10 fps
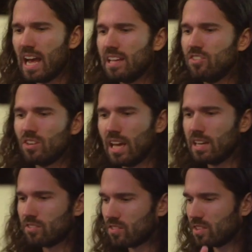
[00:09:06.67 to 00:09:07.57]
And
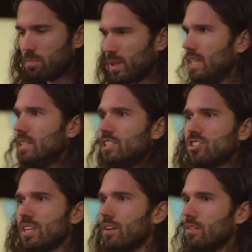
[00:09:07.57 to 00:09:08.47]
it's completely
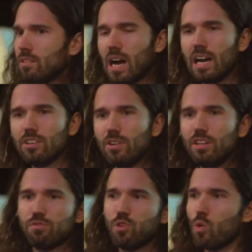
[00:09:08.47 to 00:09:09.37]
sterile,
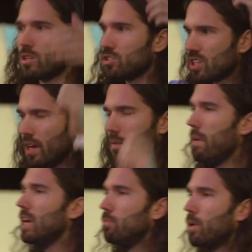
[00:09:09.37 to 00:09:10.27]
concrete floors,
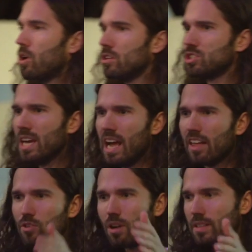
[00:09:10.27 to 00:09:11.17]
metal bars,
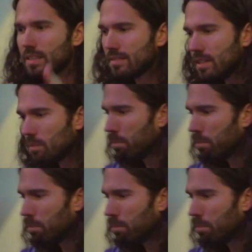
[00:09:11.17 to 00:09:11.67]
and they're on like little